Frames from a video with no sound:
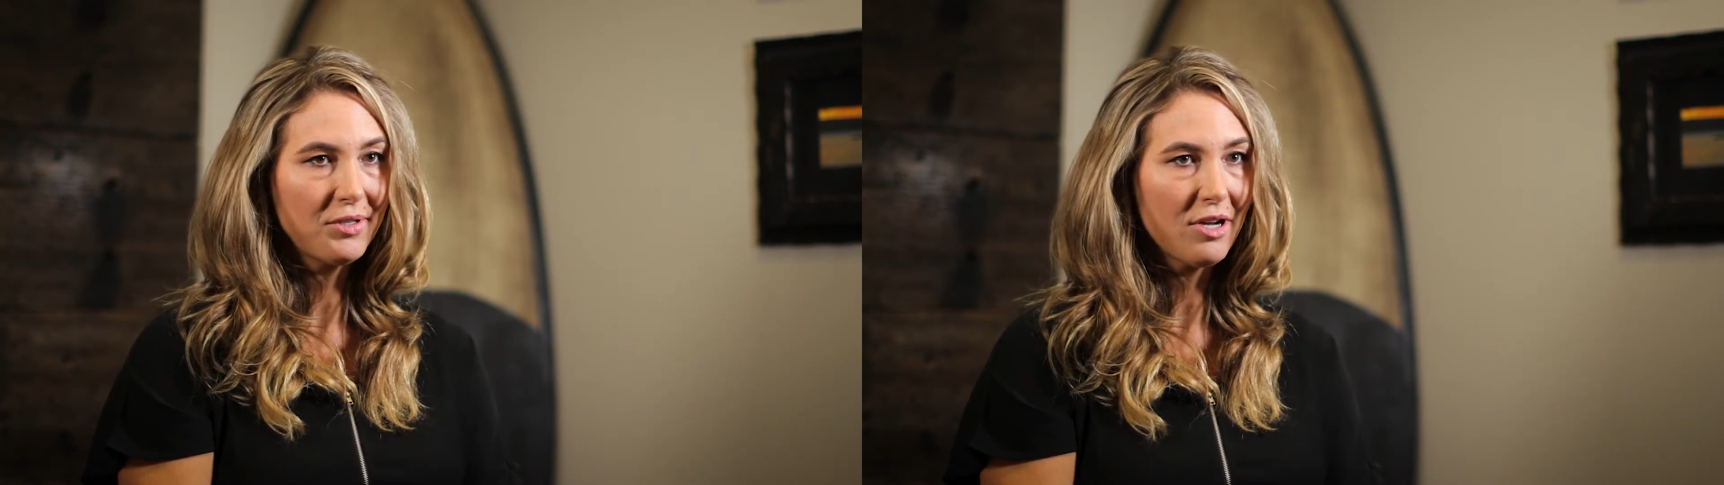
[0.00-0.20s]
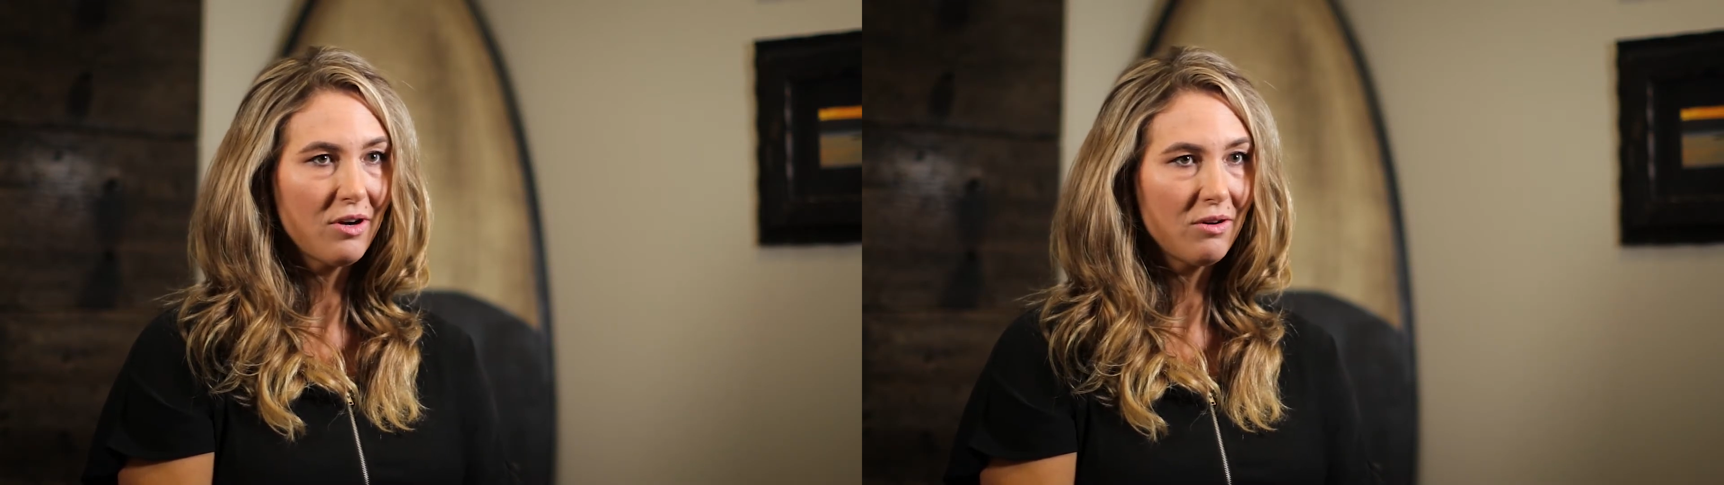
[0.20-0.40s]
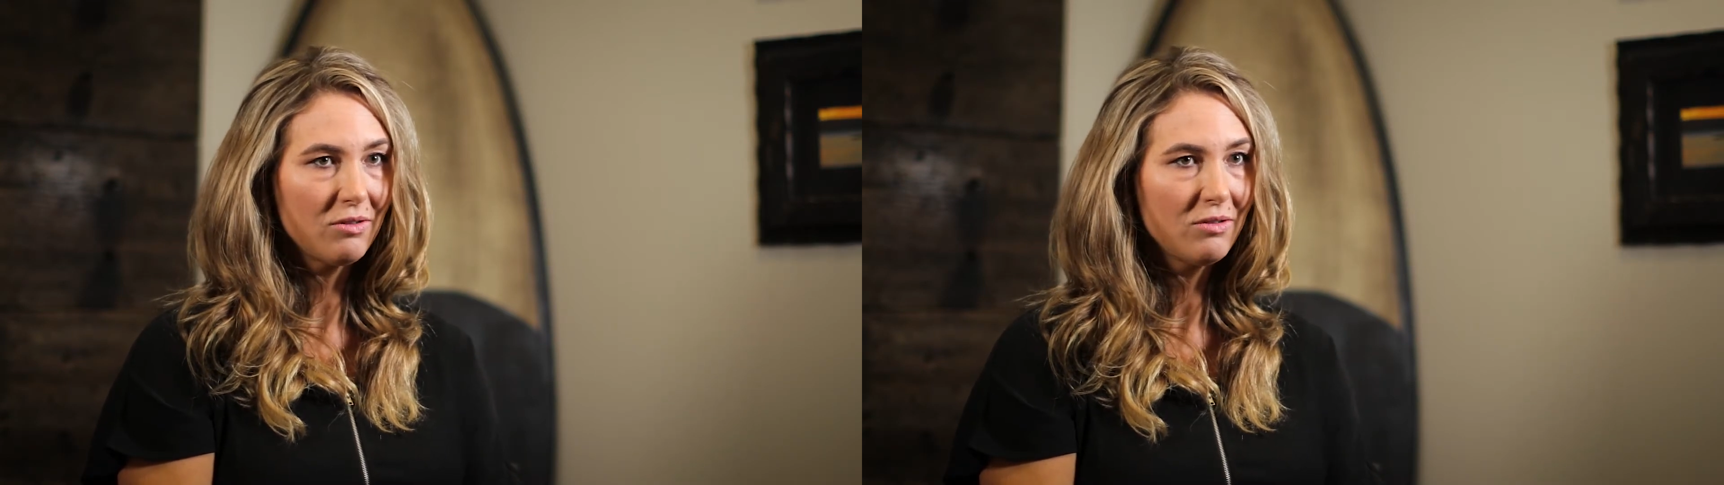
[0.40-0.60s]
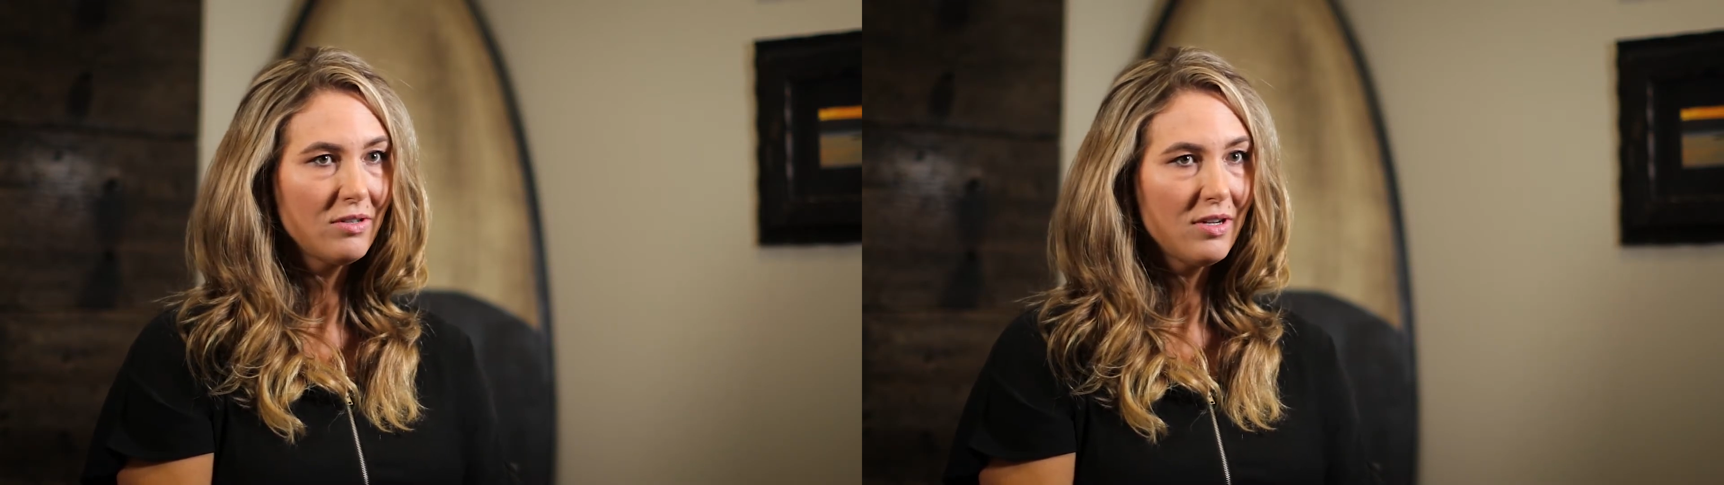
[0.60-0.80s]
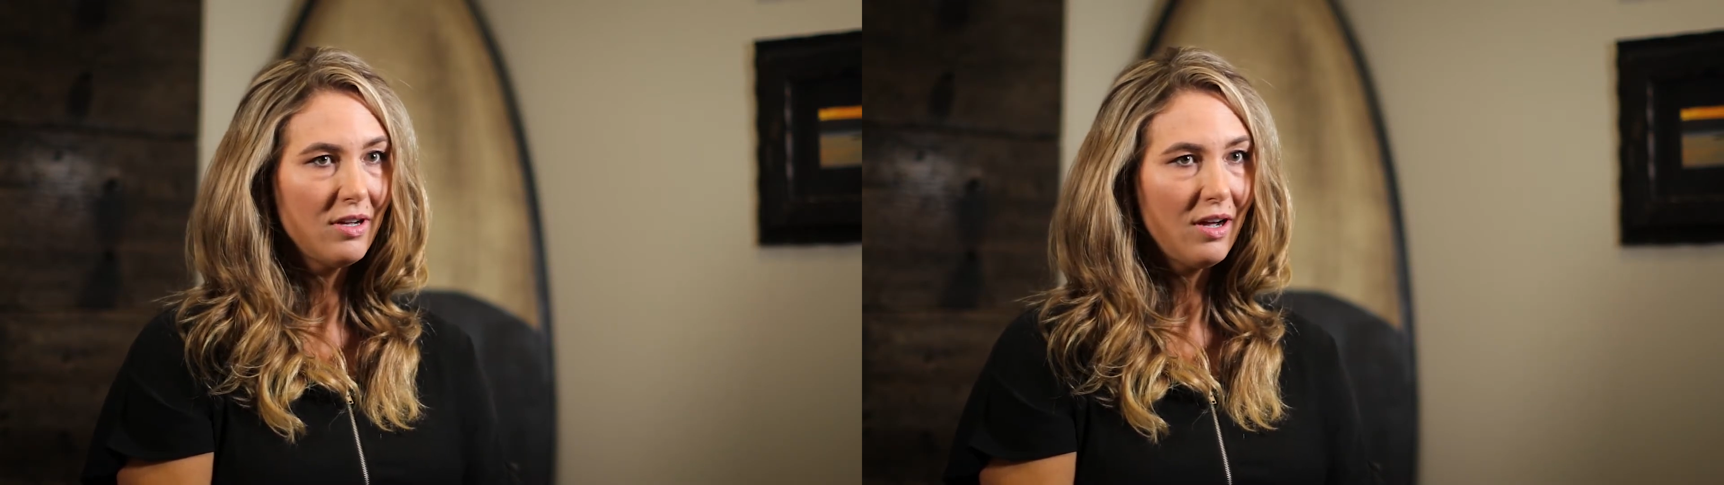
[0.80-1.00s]
So
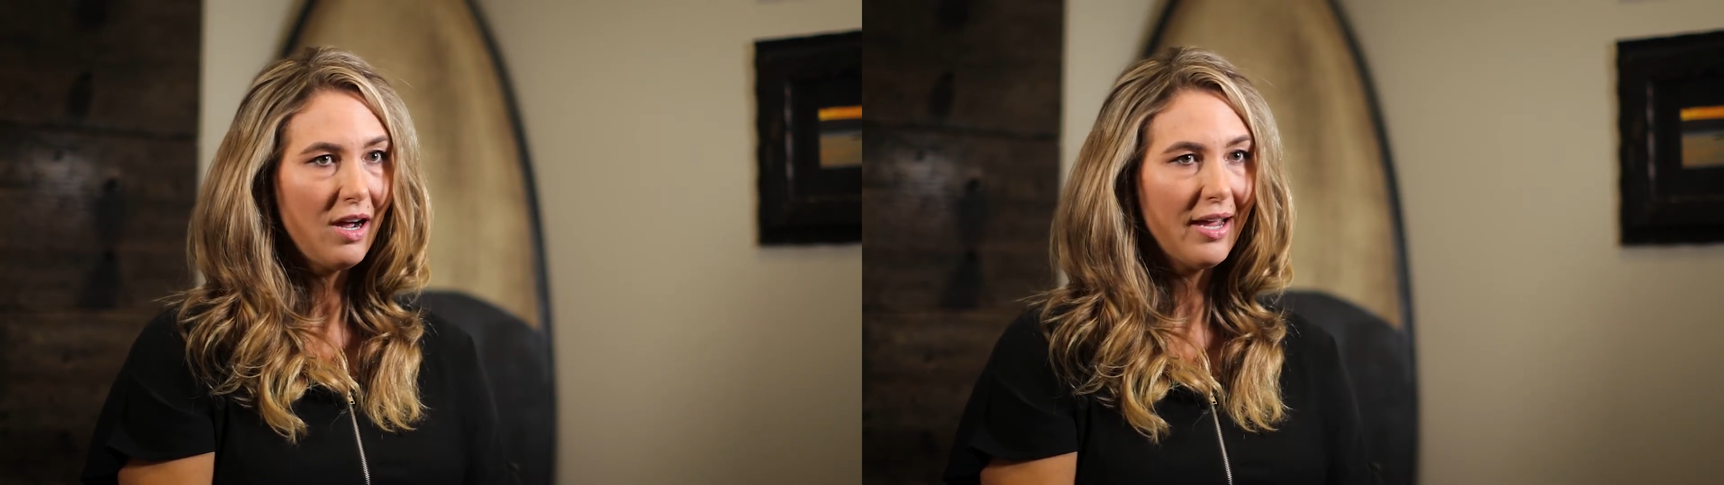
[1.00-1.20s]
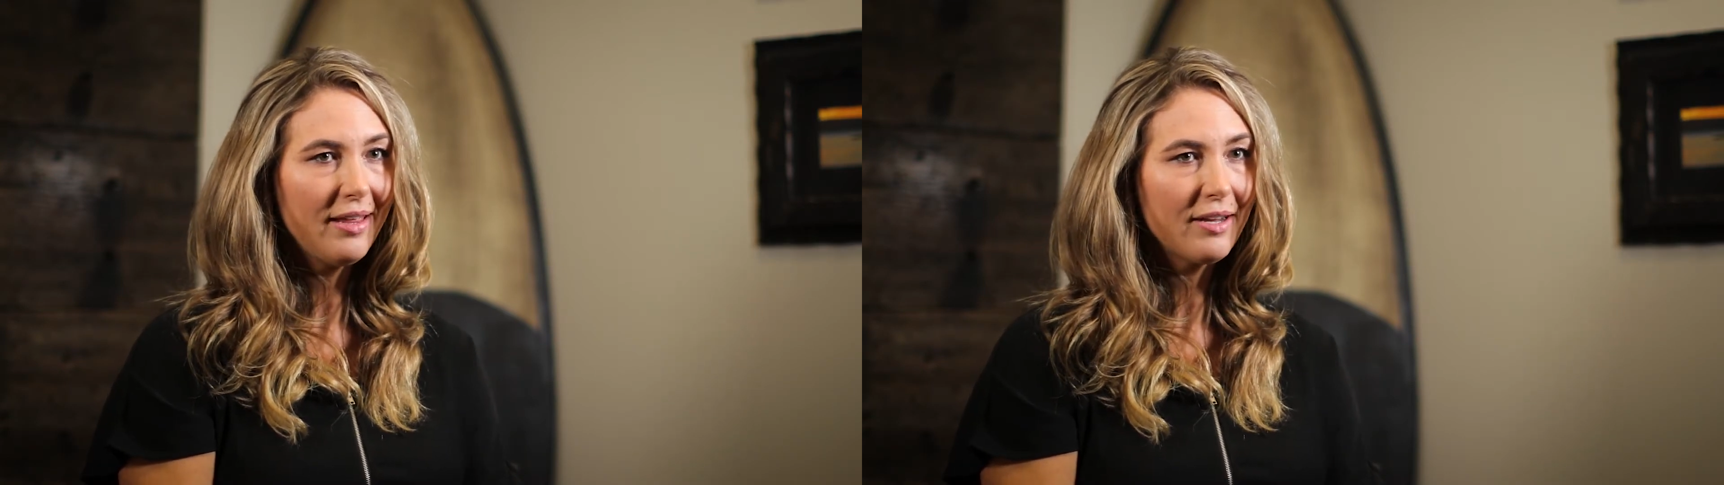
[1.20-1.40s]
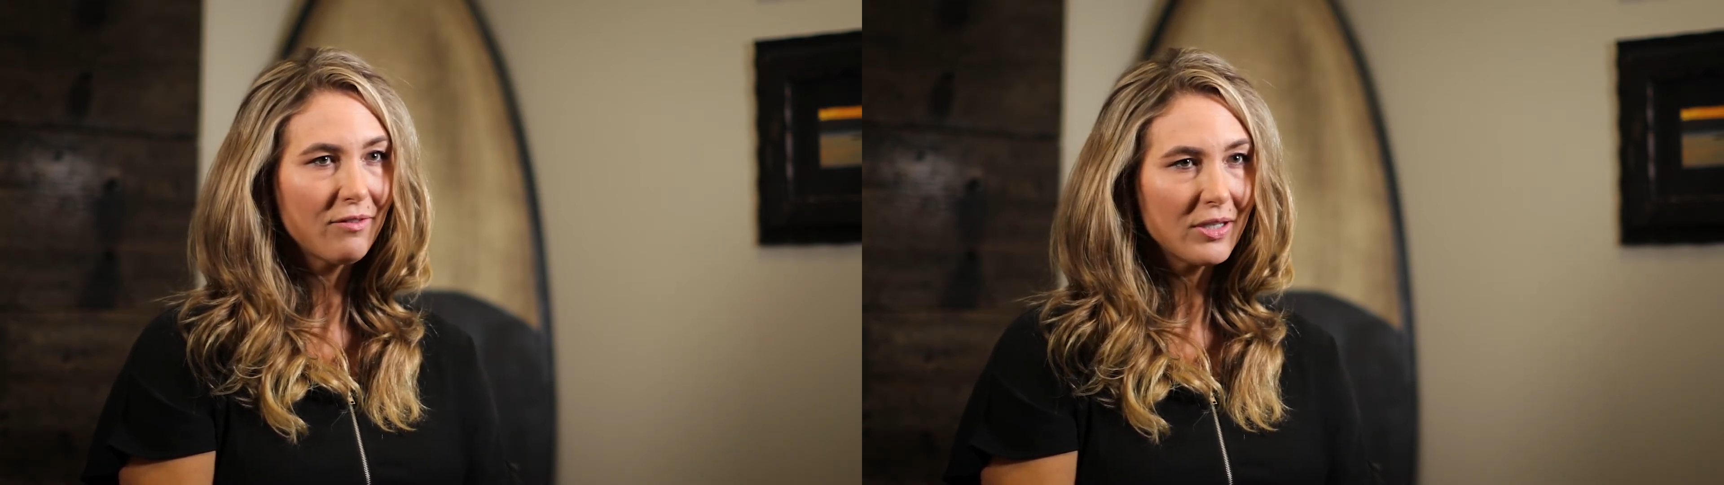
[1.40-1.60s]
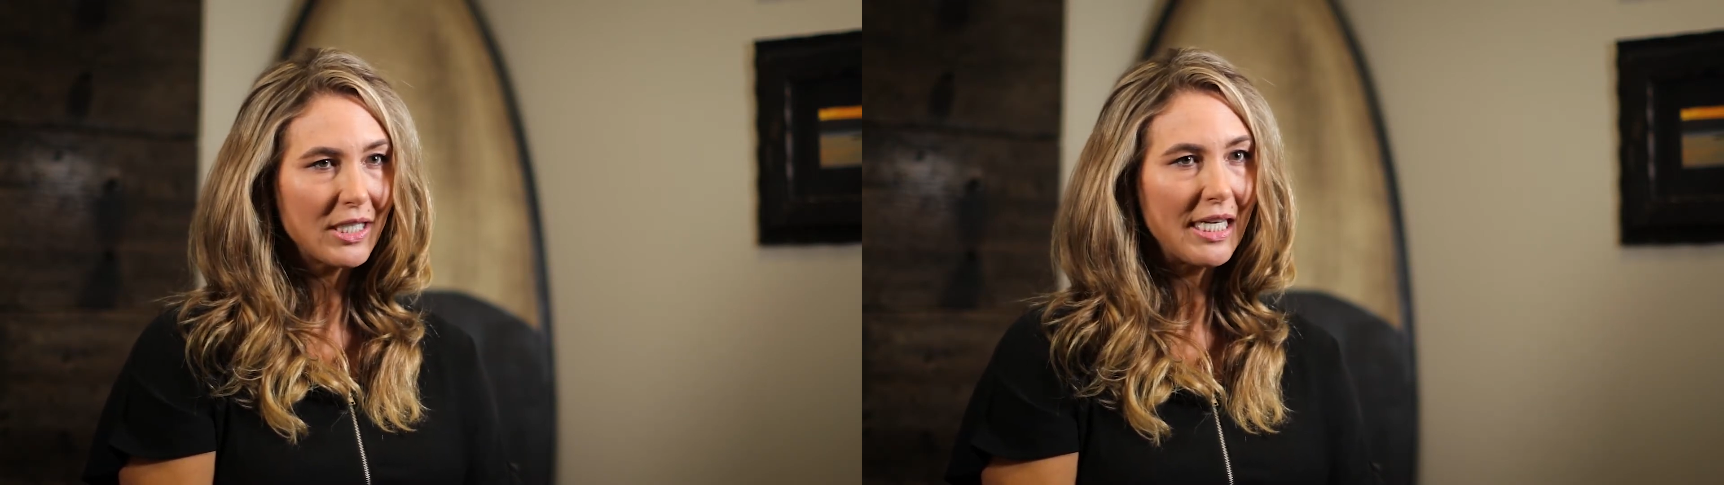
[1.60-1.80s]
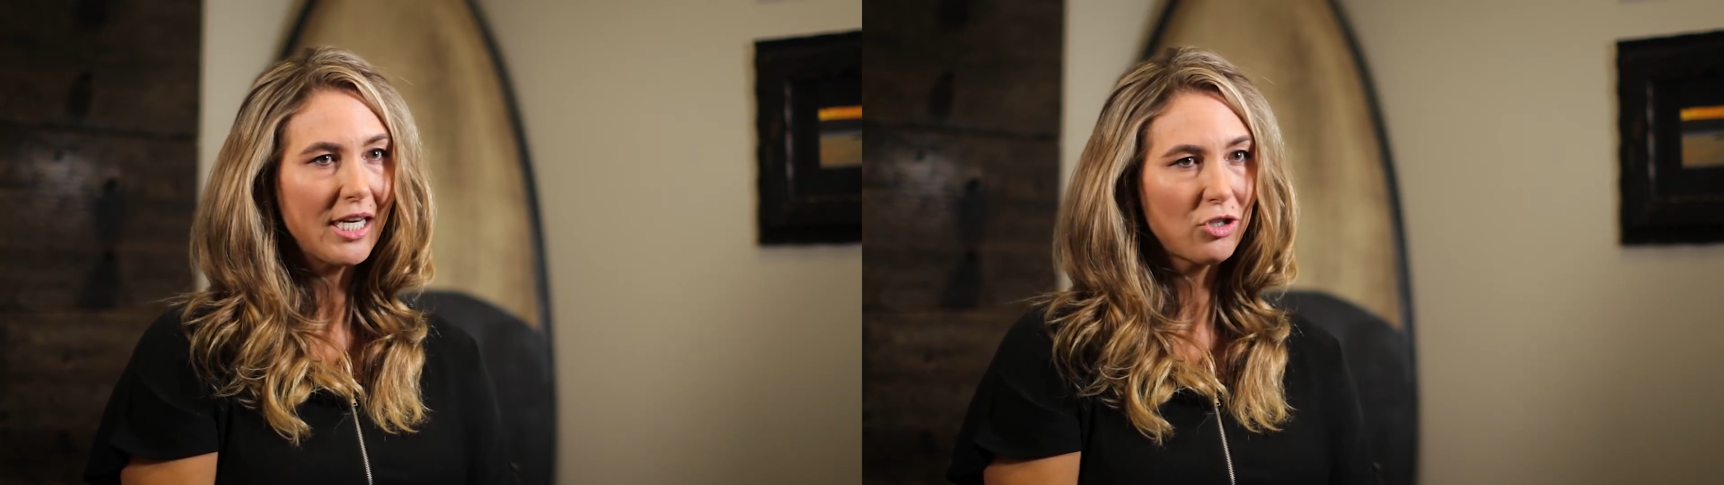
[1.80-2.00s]
I think for
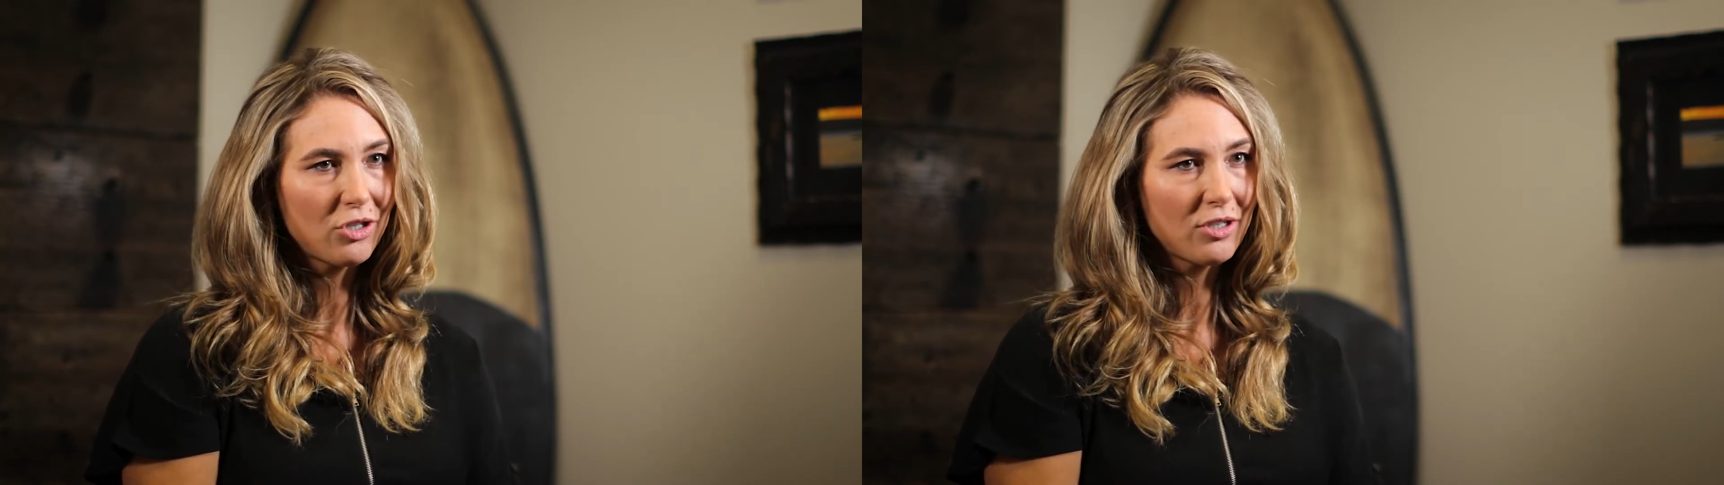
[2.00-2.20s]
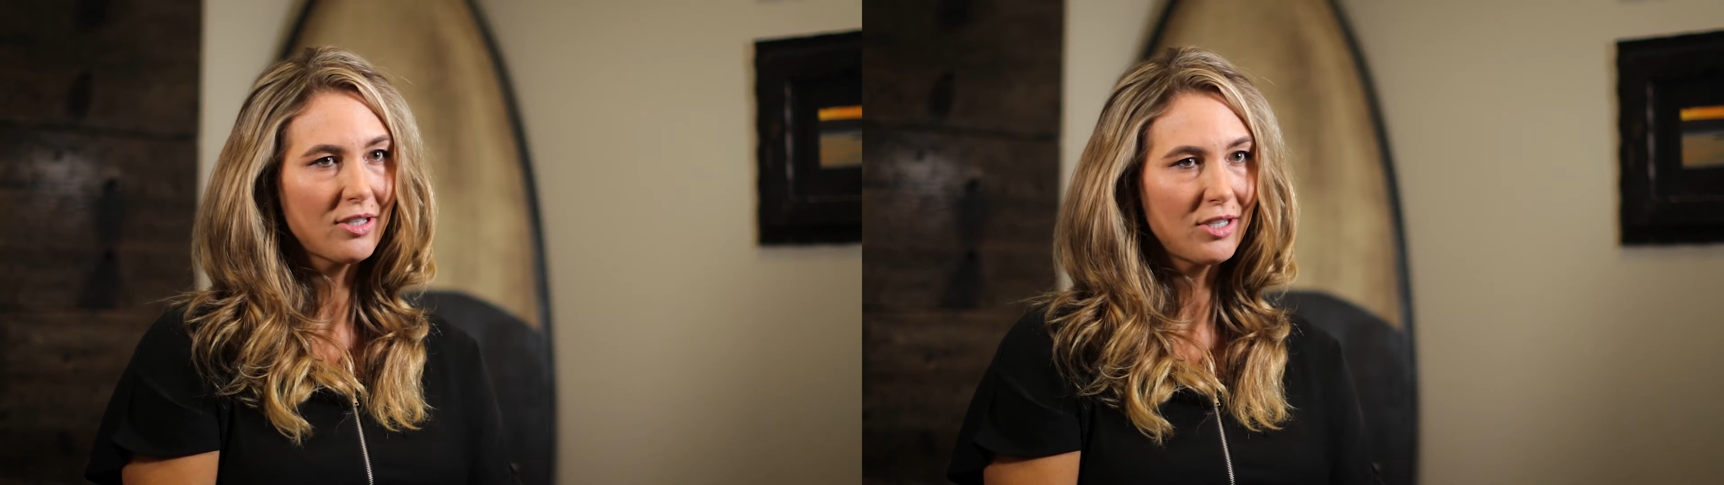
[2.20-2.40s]
teenagers,